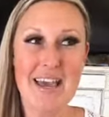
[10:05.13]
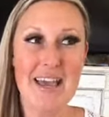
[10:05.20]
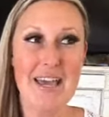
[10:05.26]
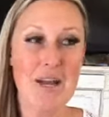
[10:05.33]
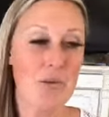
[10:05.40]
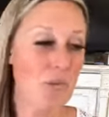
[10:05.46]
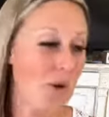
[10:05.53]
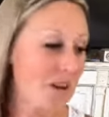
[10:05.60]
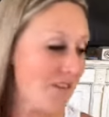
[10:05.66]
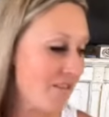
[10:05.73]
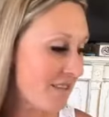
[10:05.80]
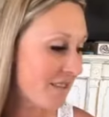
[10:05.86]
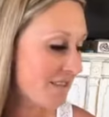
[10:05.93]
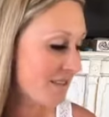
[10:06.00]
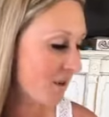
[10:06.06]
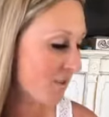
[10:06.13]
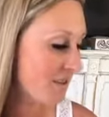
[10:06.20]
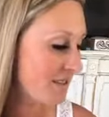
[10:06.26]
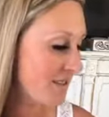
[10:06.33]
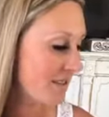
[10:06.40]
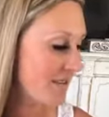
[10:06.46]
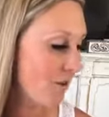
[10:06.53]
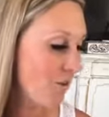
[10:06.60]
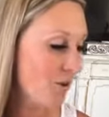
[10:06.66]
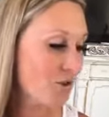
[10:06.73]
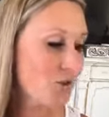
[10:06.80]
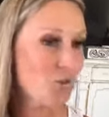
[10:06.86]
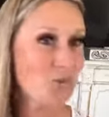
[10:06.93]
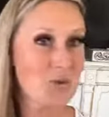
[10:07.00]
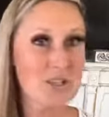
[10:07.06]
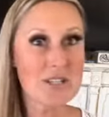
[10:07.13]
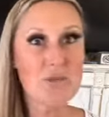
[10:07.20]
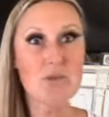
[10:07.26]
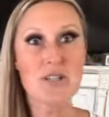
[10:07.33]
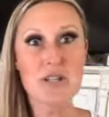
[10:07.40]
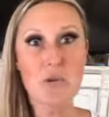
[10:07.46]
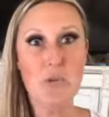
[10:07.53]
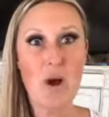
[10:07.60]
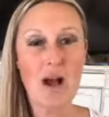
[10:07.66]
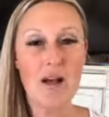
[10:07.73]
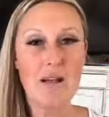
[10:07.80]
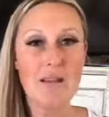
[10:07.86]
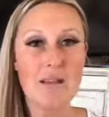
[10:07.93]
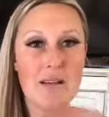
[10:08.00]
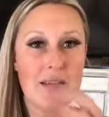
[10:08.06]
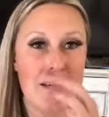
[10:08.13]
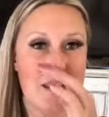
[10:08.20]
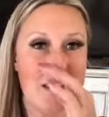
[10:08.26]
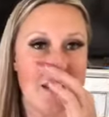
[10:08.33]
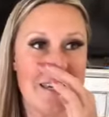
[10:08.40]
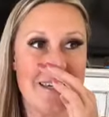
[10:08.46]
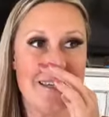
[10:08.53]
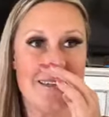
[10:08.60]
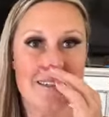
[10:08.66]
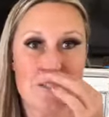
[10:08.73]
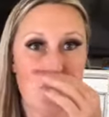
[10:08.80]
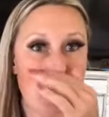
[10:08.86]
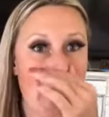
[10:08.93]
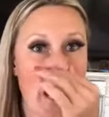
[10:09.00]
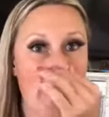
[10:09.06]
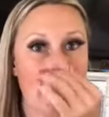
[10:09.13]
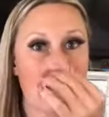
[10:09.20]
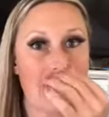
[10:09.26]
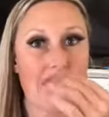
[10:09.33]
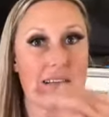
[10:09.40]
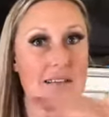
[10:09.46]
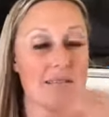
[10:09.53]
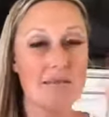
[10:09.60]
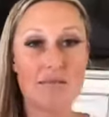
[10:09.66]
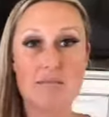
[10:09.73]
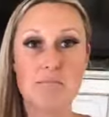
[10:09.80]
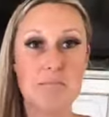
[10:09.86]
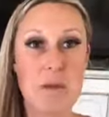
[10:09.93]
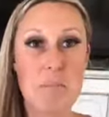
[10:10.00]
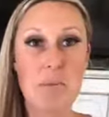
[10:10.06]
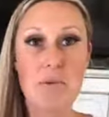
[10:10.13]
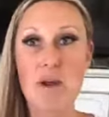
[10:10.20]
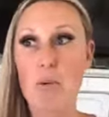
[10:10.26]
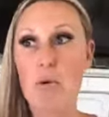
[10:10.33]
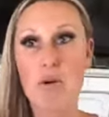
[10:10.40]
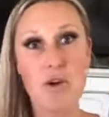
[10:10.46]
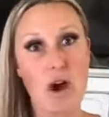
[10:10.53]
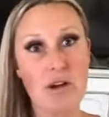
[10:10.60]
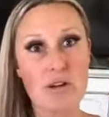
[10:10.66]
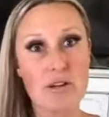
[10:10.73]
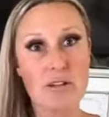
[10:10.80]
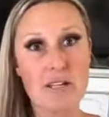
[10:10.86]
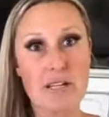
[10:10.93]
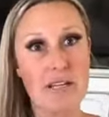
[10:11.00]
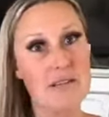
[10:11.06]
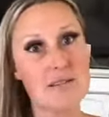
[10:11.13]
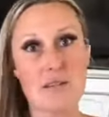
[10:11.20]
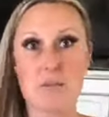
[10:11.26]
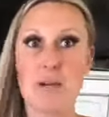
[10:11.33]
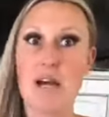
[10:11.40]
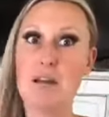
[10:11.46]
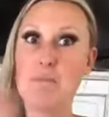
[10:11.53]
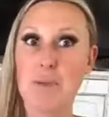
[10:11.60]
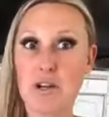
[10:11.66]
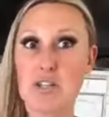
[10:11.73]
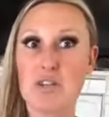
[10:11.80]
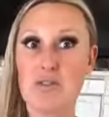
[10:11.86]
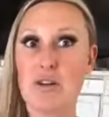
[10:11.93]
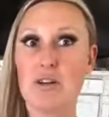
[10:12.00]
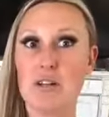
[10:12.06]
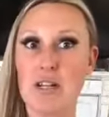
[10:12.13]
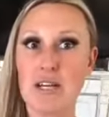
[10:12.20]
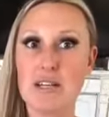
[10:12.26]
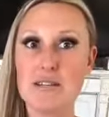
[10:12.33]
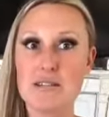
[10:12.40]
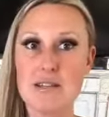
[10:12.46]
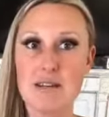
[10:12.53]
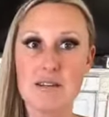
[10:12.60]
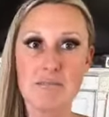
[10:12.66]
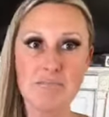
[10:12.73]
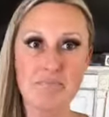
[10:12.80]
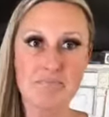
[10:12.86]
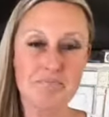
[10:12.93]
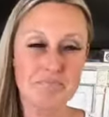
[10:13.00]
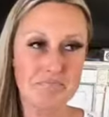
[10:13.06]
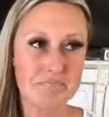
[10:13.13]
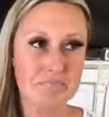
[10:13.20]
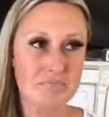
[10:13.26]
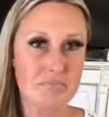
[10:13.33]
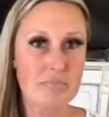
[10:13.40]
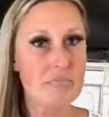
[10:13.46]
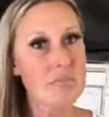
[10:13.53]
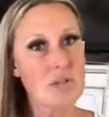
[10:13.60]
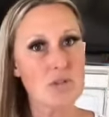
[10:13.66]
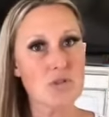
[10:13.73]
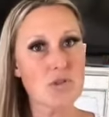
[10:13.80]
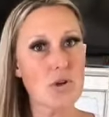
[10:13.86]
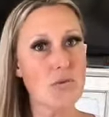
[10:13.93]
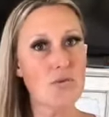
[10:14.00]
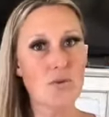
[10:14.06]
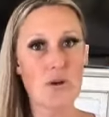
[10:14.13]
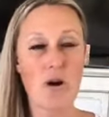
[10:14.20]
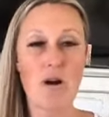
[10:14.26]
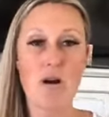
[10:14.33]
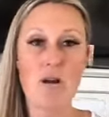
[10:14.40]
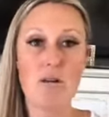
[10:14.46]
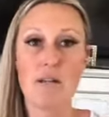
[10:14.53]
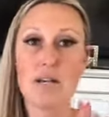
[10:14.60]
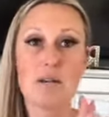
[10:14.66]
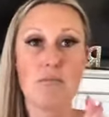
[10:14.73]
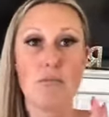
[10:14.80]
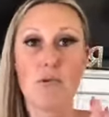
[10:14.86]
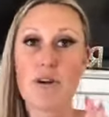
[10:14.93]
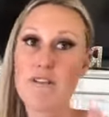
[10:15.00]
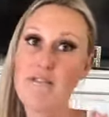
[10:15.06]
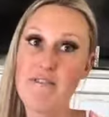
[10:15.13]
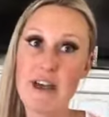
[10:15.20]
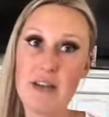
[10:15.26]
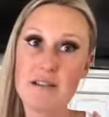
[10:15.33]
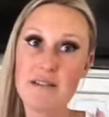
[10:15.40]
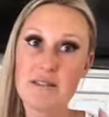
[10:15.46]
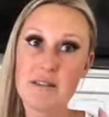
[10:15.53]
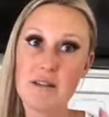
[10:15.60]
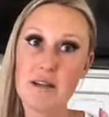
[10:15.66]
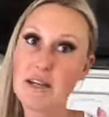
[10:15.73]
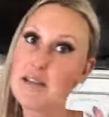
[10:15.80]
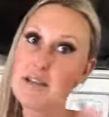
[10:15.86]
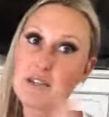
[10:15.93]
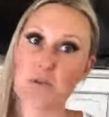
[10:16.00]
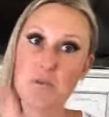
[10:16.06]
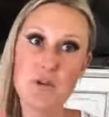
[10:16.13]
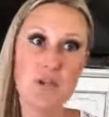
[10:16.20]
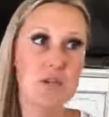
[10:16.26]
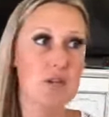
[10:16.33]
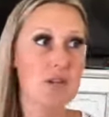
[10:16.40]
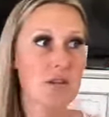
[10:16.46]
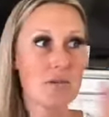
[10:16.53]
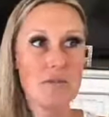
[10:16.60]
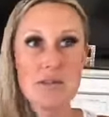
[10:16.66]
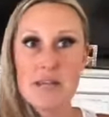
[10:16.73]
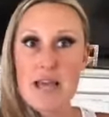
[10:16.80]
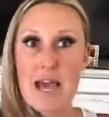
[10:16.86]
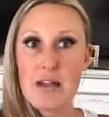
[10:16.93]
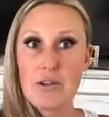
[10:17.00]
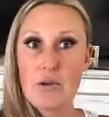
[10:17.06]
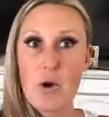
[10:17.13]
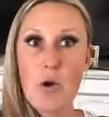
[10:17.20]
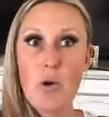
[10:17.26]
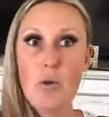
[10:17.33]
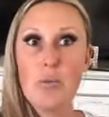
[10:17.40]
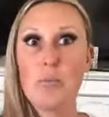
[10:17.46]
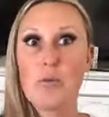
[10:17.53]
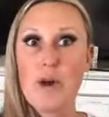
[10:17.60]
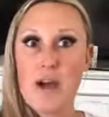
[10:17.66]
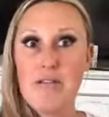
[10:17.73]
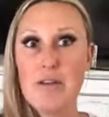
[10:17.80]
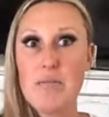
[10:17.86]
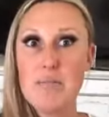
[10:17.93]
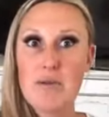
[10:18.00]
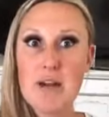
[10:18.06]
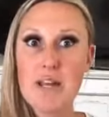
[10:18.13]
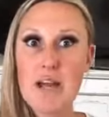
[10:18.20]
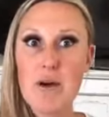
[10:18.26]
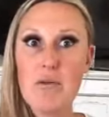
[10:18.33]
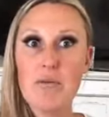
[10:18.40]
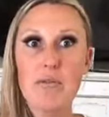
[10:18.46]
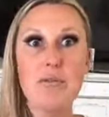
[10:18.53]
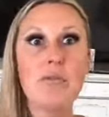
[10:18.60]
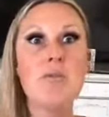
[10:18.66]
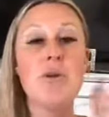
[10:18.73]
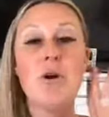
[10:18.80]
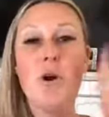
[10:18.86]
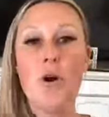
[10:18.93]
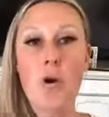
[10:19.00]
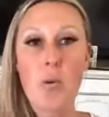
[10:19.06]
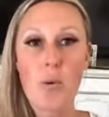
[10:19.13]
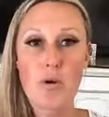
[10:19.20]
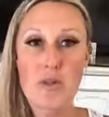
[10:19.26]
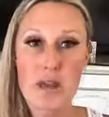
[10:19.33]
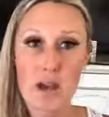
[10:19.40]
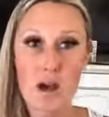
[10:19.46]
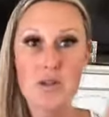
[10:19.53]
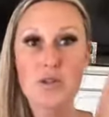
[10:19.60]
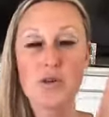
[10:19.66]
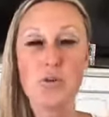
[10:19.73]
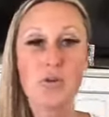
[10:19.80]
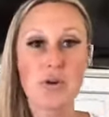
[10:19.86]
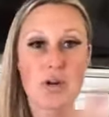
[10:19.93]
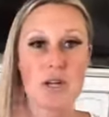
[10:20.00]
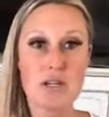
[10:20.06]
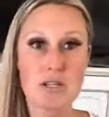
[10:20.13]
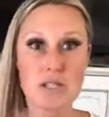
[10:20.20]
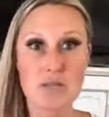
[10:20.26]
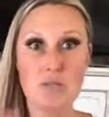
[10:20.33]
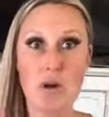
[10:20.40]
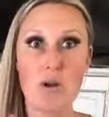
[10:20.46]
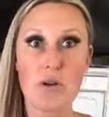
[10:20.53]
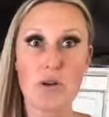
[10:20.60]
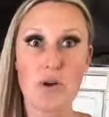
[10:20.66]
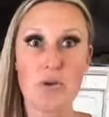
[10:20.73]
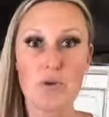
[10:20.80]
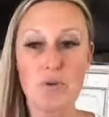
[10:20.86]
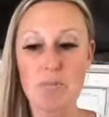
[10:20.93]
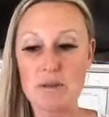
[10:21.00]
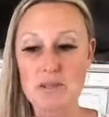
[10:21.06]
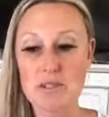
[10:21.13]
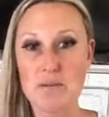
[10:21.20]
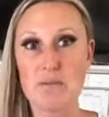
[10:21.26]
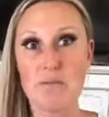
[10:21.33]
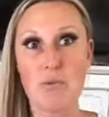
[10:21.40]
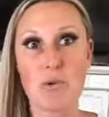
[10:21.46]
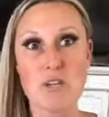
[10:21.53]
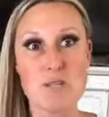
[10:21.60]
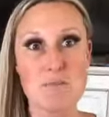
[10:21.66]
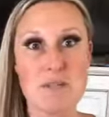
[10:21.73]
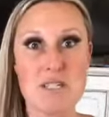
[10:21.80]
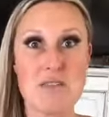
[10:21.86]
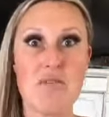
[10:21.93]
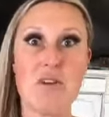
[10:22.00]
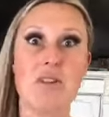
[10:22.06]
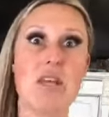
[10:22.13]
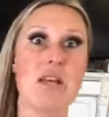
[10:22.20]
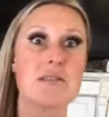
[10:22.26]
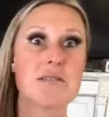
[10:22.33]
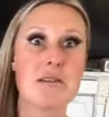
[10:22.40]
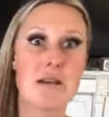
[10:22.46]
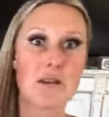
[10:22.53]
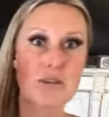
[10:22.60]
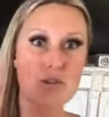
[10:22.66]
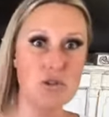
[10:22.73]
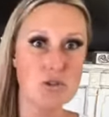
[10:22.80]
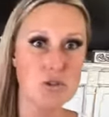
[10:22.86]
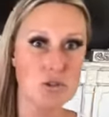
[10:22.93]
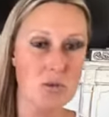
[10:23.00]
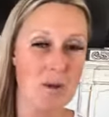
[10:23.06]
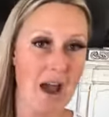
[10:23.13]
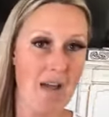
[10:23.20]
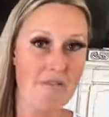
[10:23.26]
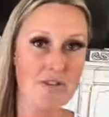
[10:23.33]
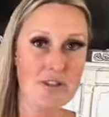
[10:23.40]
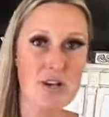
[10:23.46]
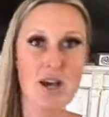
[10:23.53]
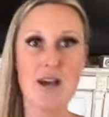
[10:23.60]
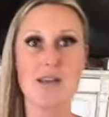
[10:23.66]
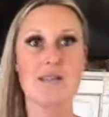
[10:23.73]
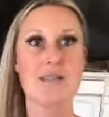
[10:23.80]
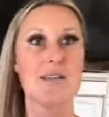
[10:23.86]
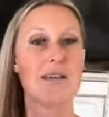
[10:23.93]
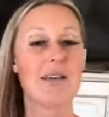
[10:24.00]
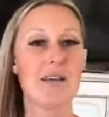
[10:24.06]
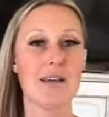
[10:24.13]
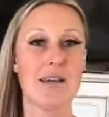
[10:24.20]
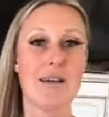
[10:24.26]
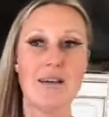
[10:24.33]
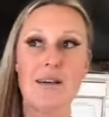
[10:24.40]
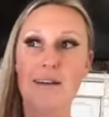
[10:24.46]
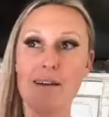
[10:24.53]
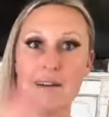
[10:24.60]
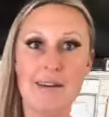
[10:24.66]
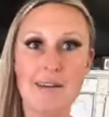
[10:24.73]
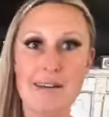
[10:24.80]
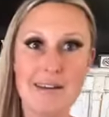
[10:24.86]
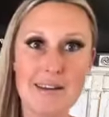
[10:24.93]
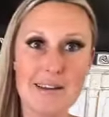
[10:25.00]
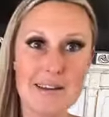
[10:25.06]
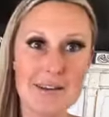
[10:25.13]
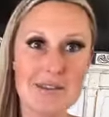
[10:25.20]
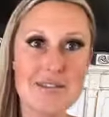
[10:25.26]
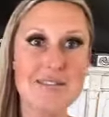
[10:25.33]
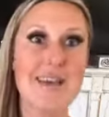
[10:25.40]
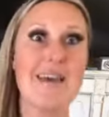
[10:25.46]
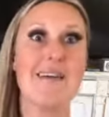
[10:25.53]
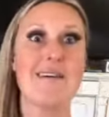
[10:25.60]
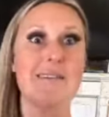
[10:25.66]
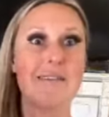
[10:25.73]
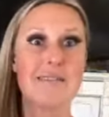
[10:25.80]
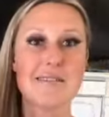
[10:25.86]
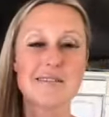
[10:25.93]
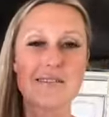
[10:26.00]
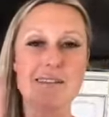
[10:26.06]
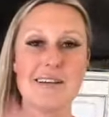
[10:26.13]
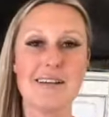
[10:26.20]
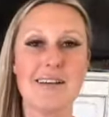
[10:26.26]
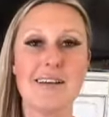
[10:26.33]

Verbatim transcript: And one of the things that we did that worked really, really well is we had like people that were not our clients, and we had a bunch of our clients there. So for our like more advanced clients, we took them and they had their own private breakout room where they got to work in a smaller group on some more specific things like YouTube advertising, you know, sales.